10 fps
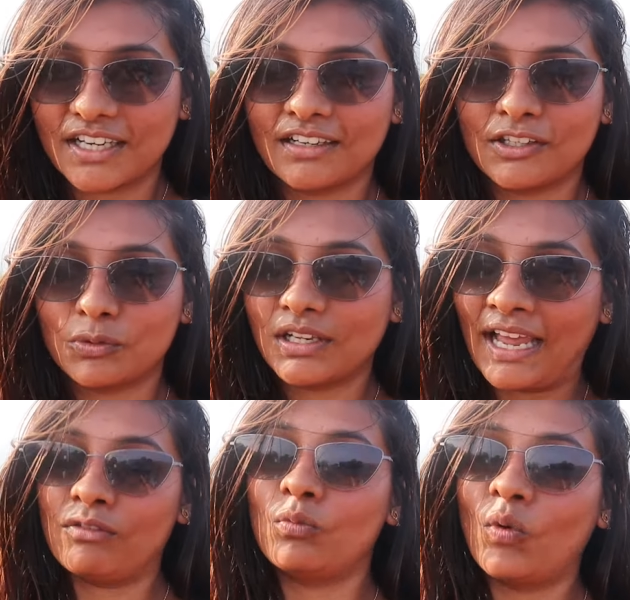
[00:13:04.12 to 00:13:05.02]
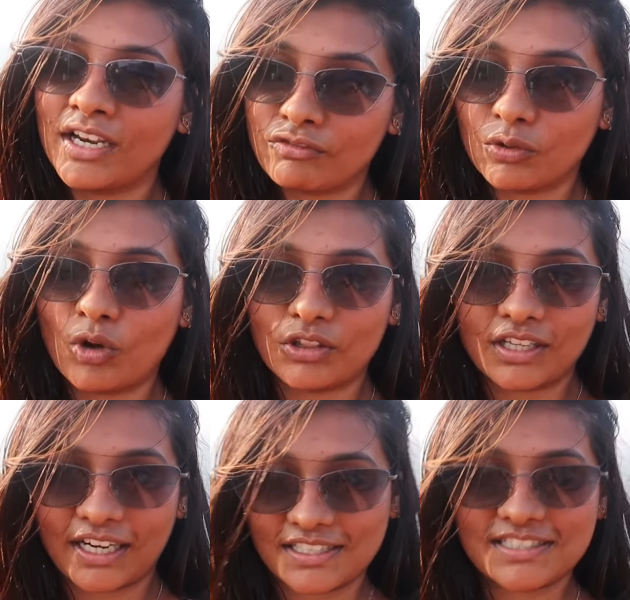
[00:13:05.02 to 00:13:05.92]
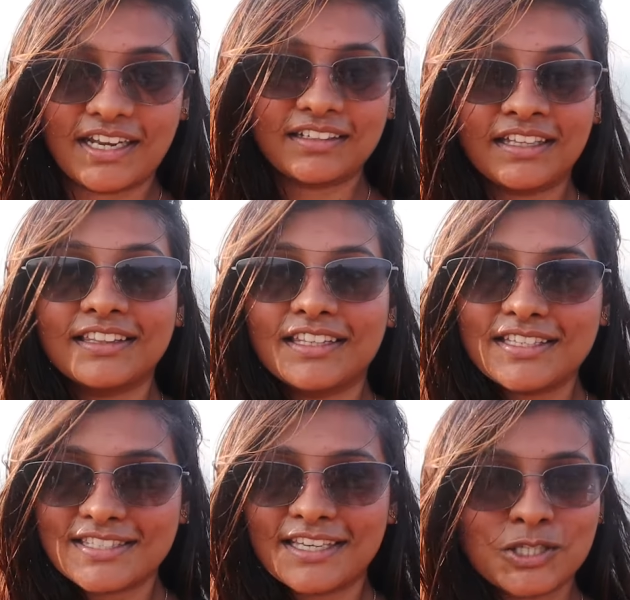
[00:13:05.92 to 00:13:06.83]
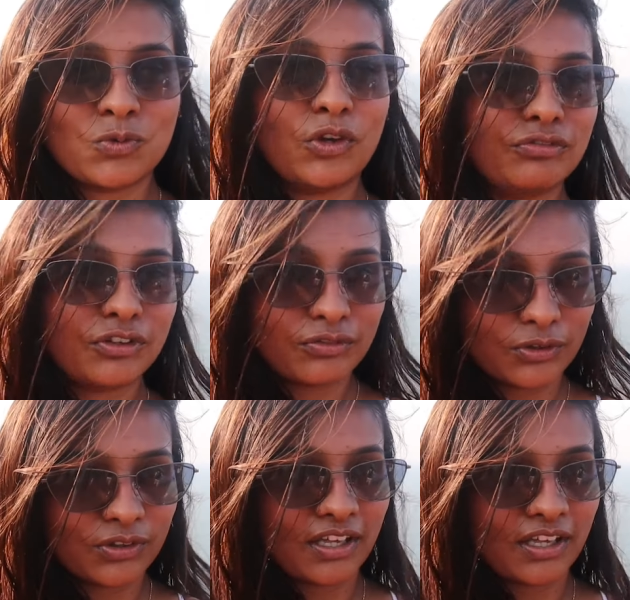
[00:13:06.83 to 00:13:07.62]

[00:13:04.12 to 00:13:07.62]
side and you will have one view on the right side and this is one of the view